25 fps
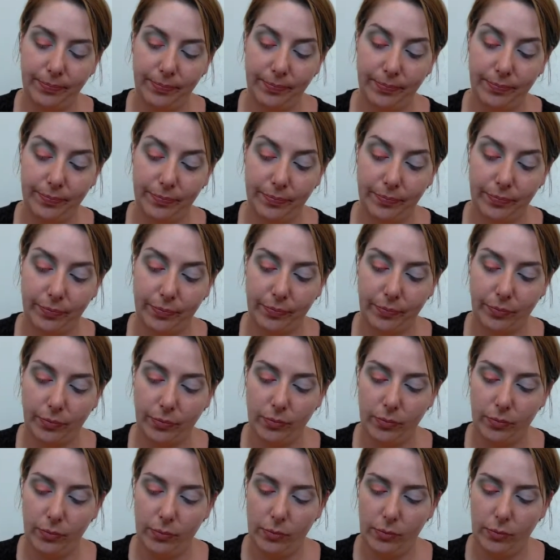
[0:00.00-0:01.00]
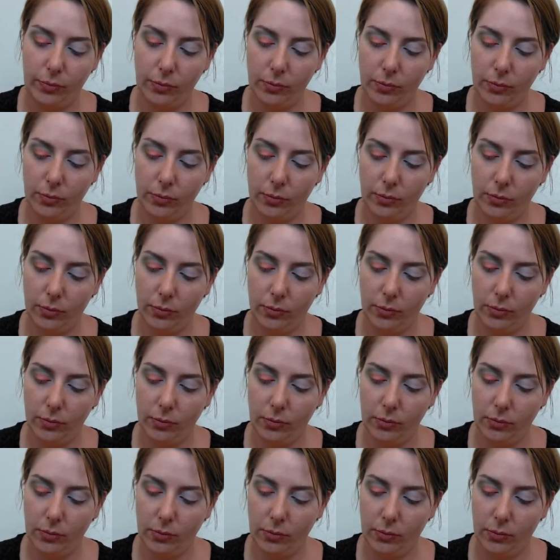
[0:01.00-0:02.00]

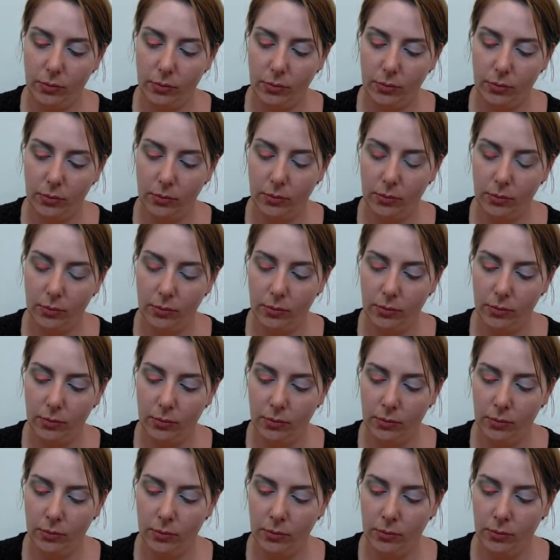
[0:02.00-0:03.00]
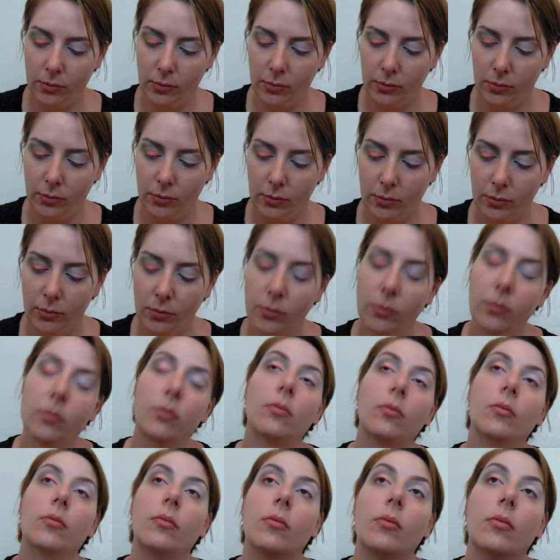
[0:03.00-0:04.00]

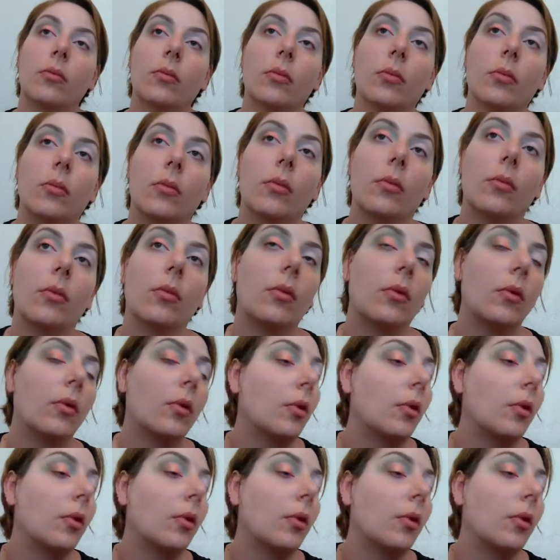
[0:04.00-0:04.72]
(no one is talking)